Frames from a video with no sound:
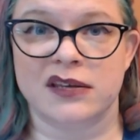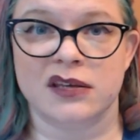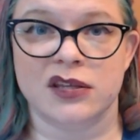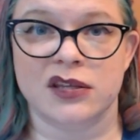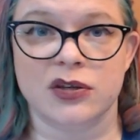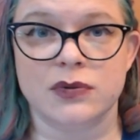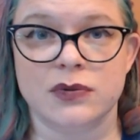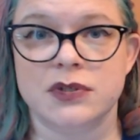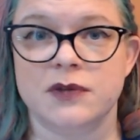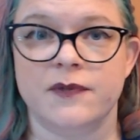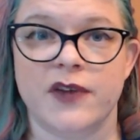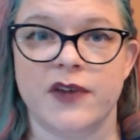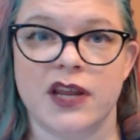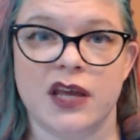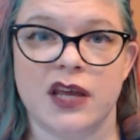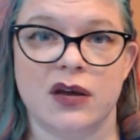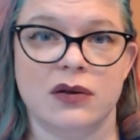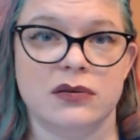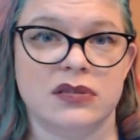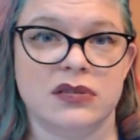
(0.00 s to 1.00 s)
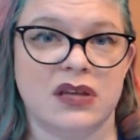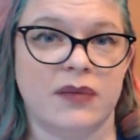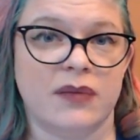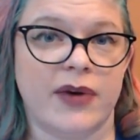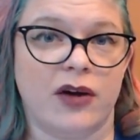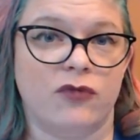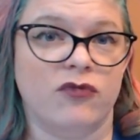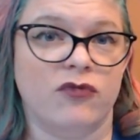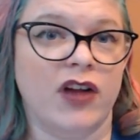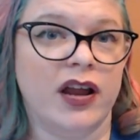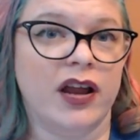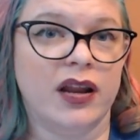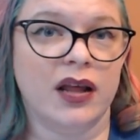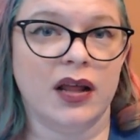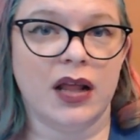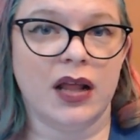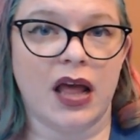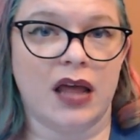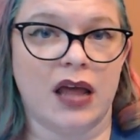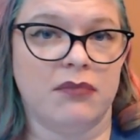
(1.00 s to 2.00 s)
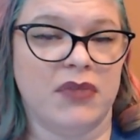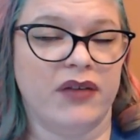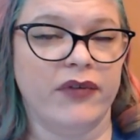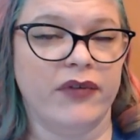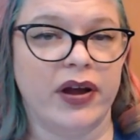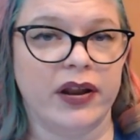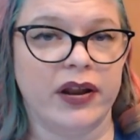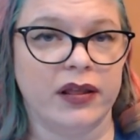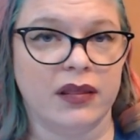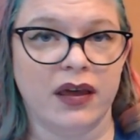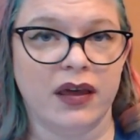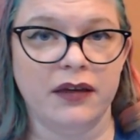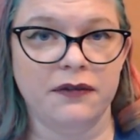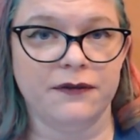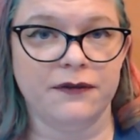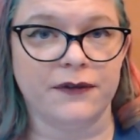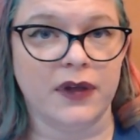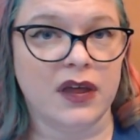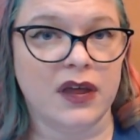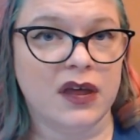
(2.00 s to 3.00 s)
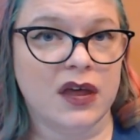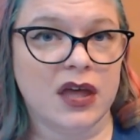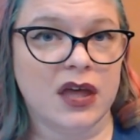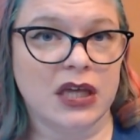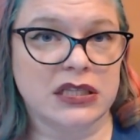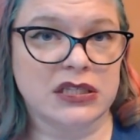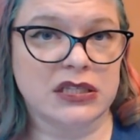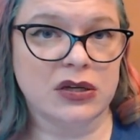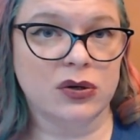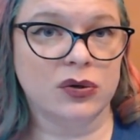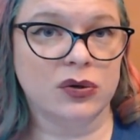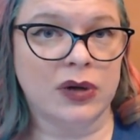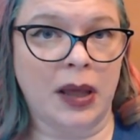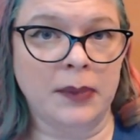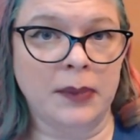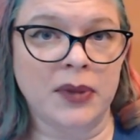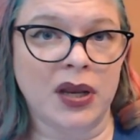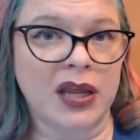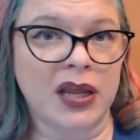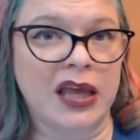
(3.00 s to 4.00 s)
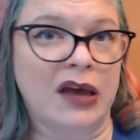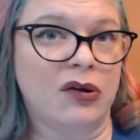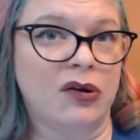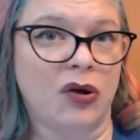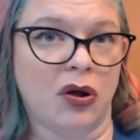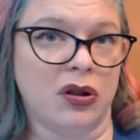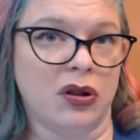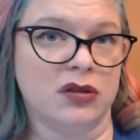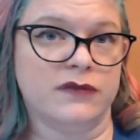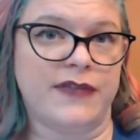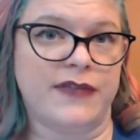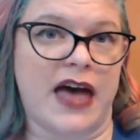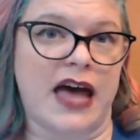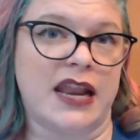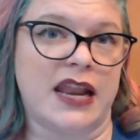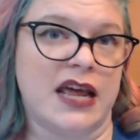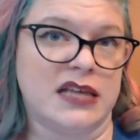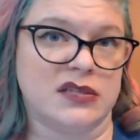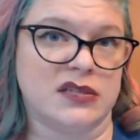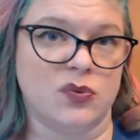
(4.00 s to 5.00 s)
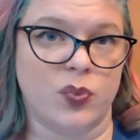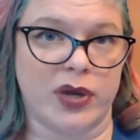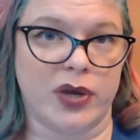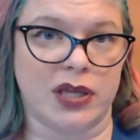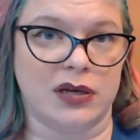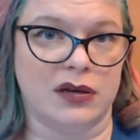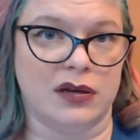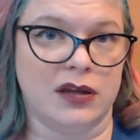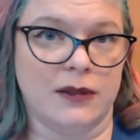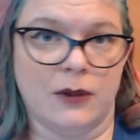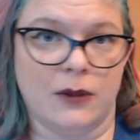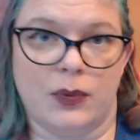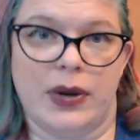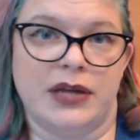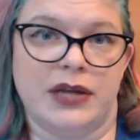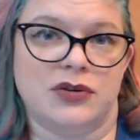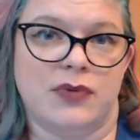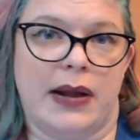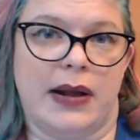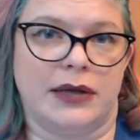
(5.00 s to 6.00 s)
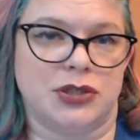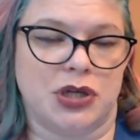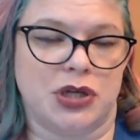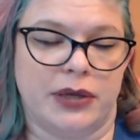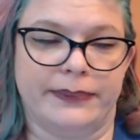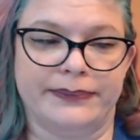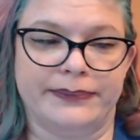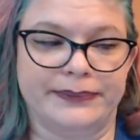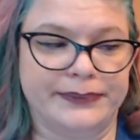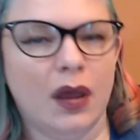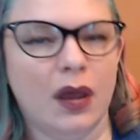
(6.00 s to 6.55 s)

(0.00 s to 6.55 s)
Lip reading: YouTube videos about writing and my writing life, so I'm going to count all of that as a win in the right direction.